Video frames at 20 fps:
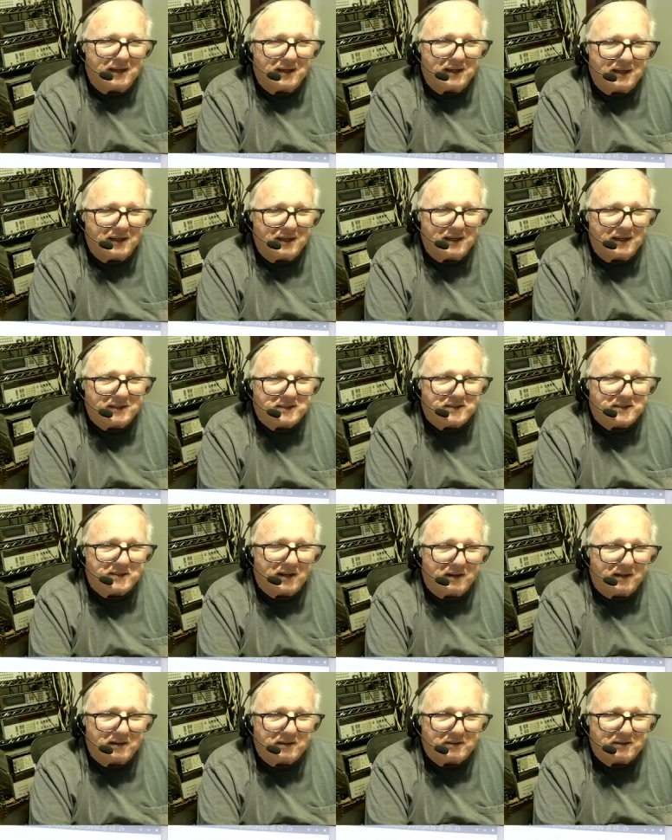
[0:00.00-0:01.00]
it's
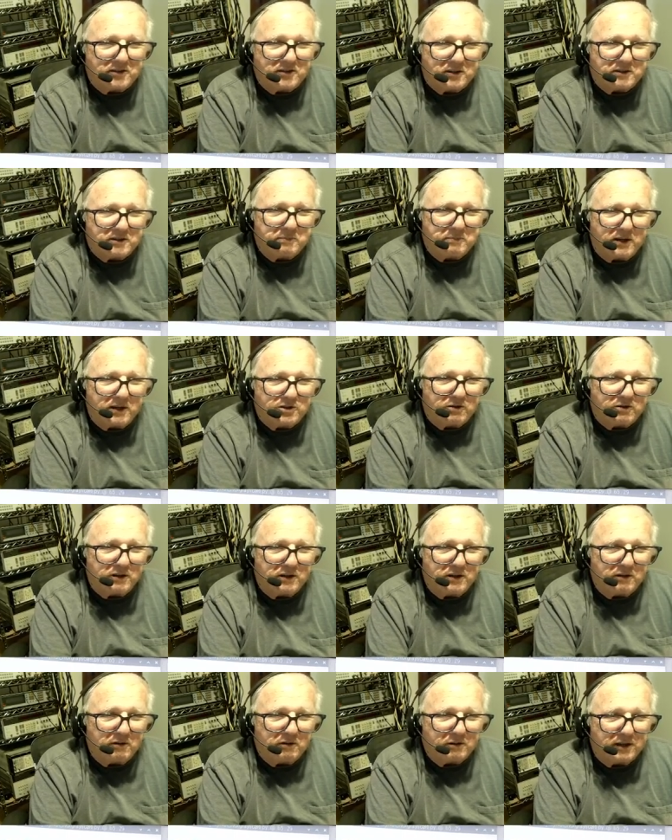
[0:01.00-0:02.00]
just make sure
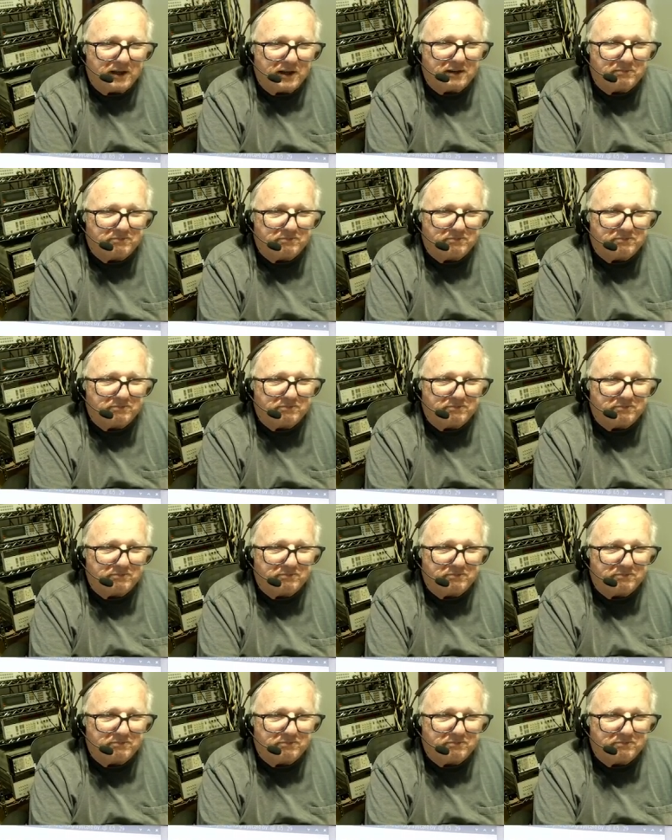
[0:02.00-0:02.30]
you don't get,